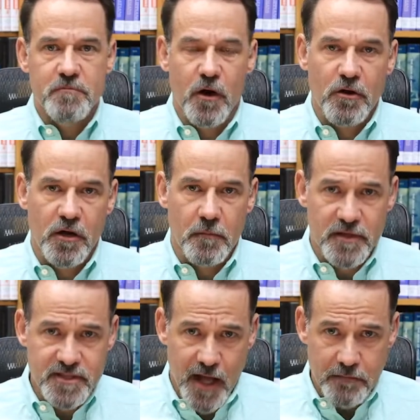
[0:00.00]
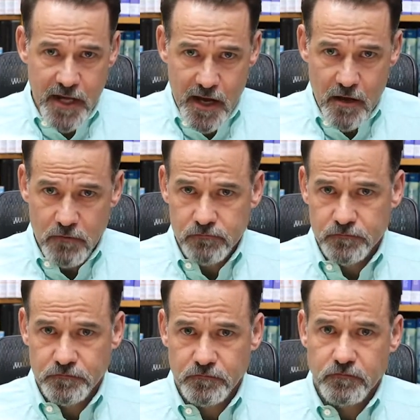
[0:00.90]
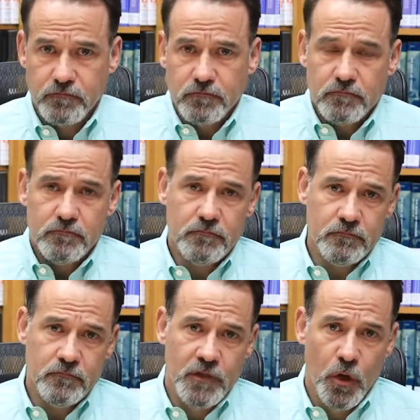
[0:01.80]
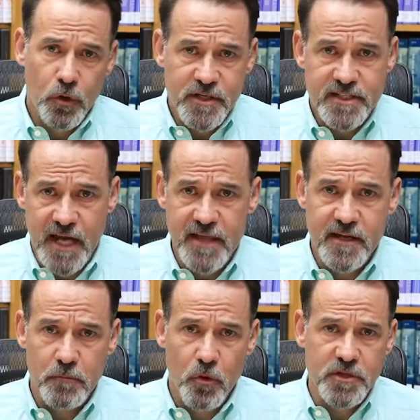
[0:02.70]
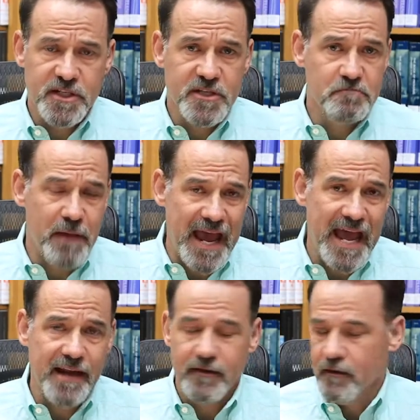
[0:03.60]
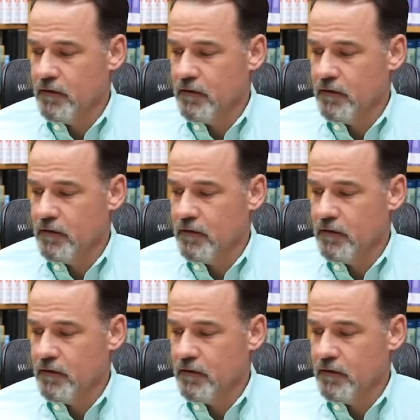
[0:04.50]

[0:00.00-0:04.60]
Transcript: murder and it must stop now, or to say that abortion is bad